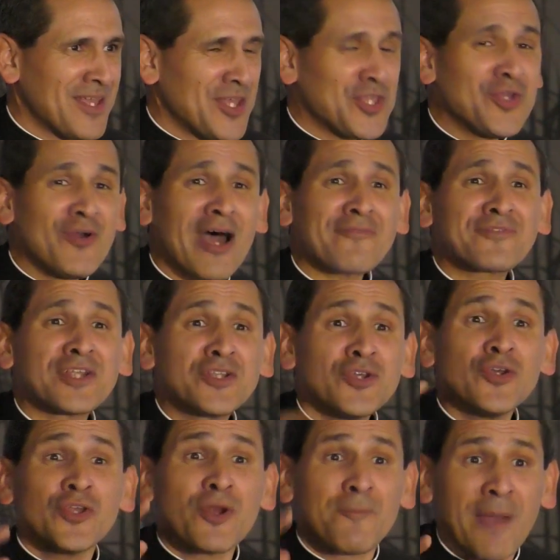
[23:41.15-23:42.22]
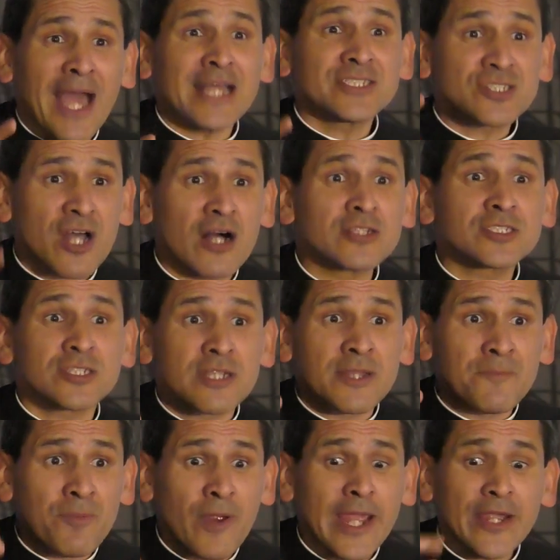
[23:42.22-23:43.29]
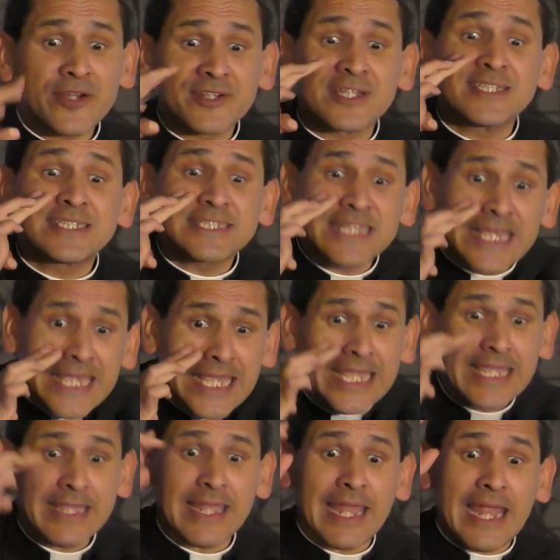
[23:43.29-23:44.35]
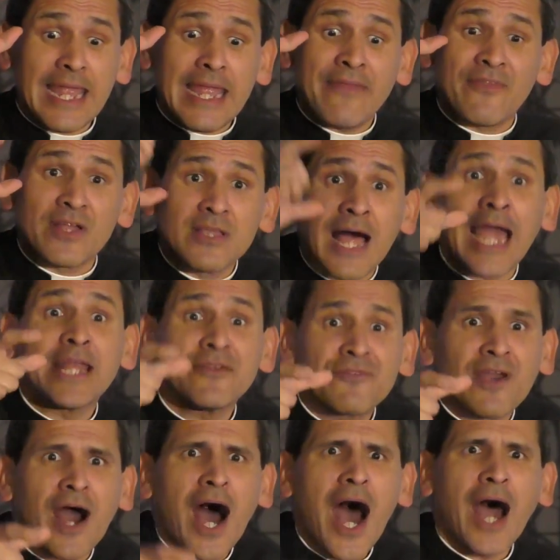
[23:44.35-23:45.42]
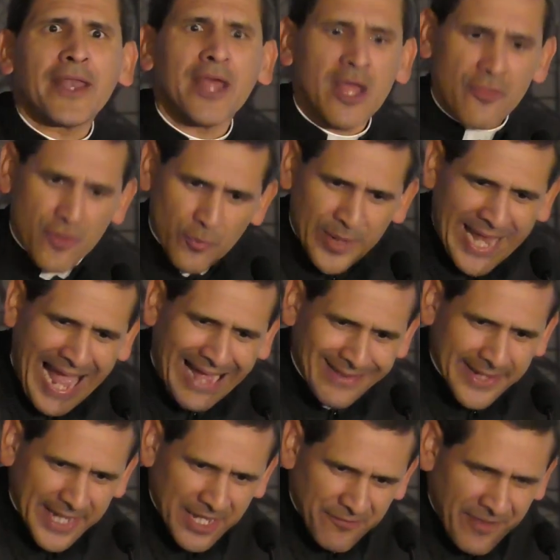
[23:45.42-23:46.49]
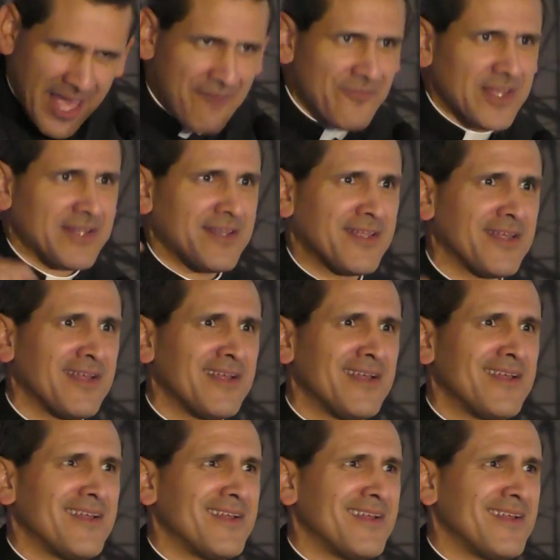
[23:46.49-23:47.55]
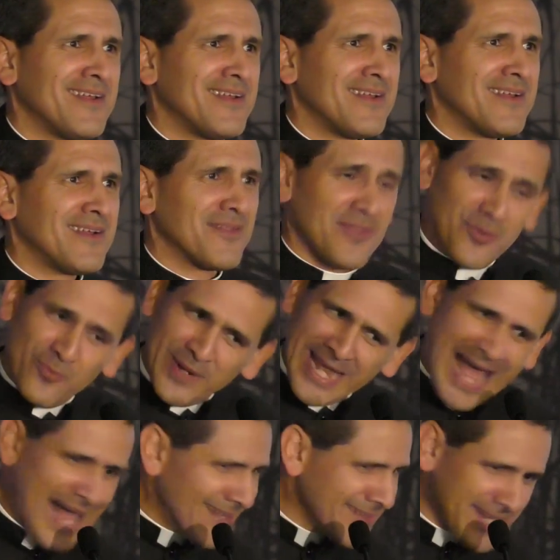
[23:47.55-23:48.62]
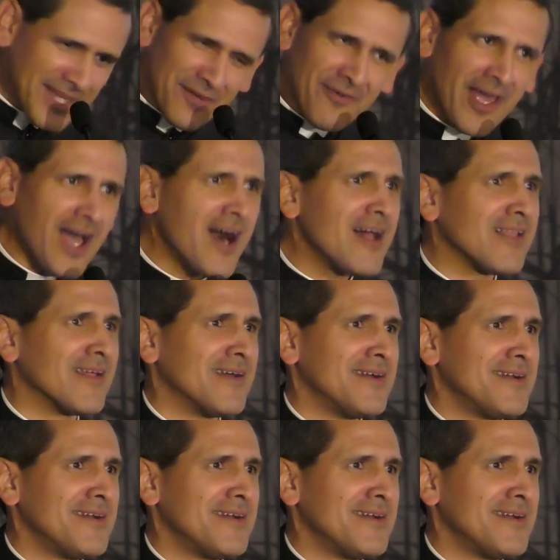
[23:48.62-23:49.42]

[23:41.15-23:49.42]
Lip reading: You have to do your best also in prayer to see in the light of God the reality of heaven, the reality of hell.